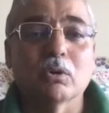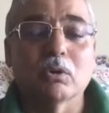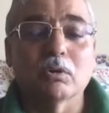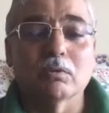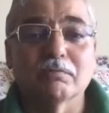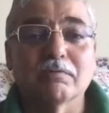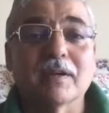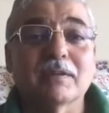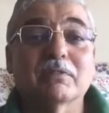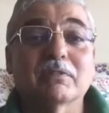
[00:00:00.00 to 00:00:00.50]
or
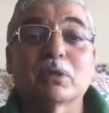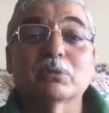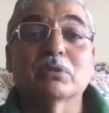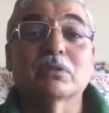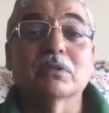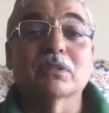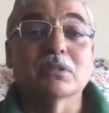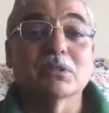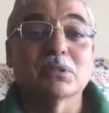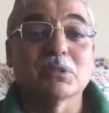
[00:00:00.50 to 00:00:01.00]
5,000
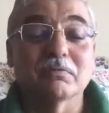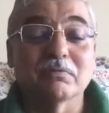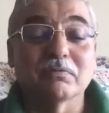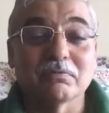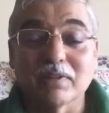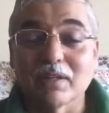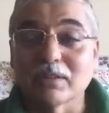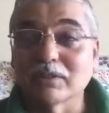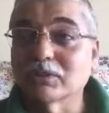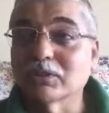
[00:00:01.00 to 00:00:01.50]
years of
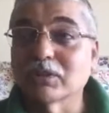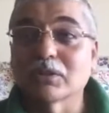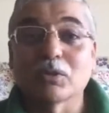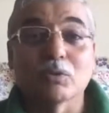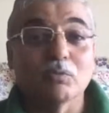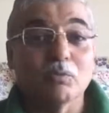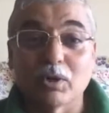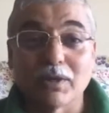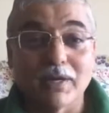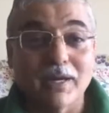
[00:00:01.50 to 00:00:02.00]
culture or
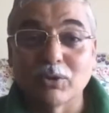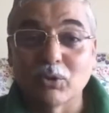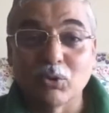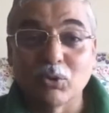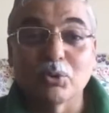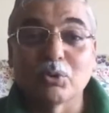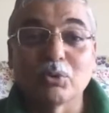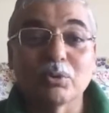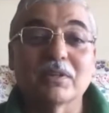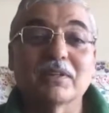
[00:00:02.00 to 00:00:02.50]
what. I
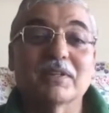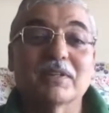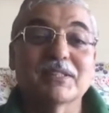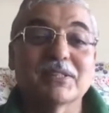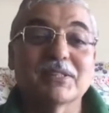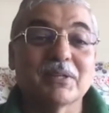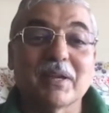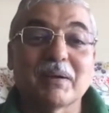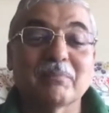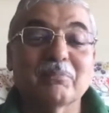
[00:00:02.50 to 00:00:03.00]
don't know the
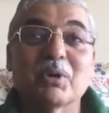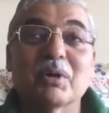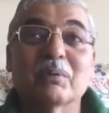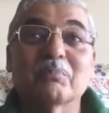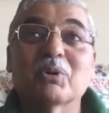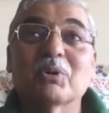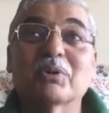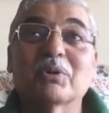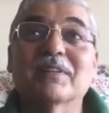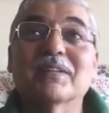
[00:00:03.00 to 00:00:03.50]
reason. I'm not
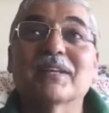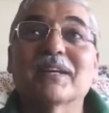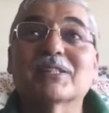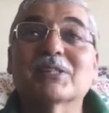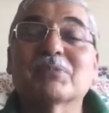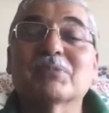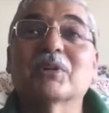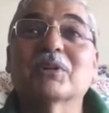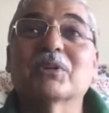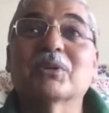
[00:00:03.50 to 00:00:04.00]
the
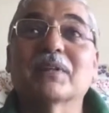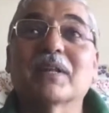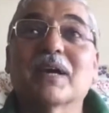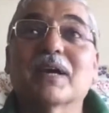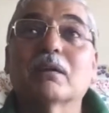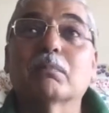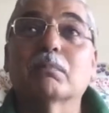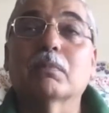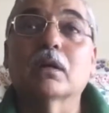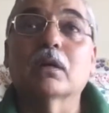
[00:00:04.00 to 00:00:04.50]
expert on
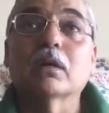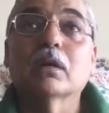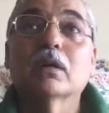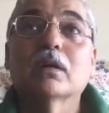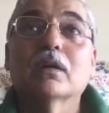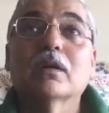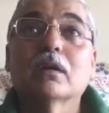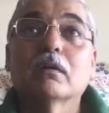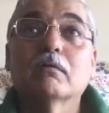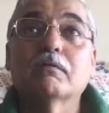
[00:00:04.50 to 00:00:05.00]
that, but
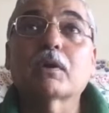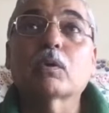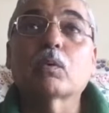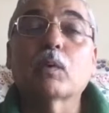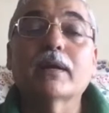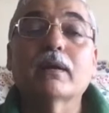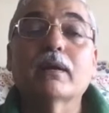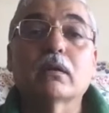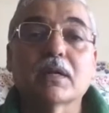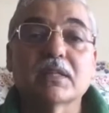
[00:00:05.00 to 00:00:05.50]
we're
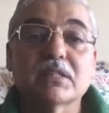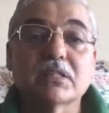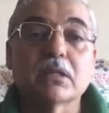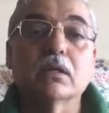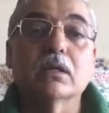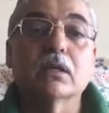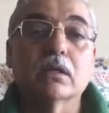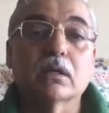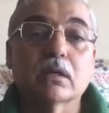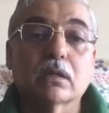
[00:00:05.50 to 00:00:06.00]
quite
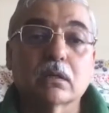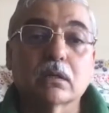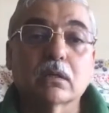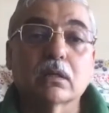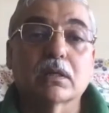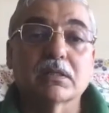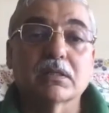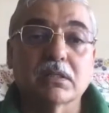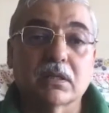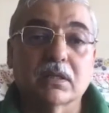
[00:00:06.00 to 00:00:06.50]
resilient
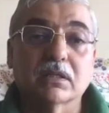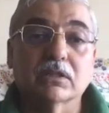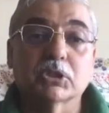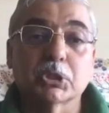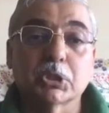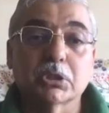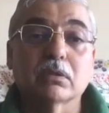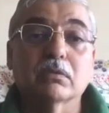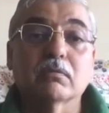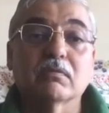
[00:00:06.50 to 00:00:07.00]
as a
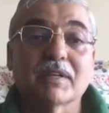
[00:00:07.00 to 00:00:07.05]
nation.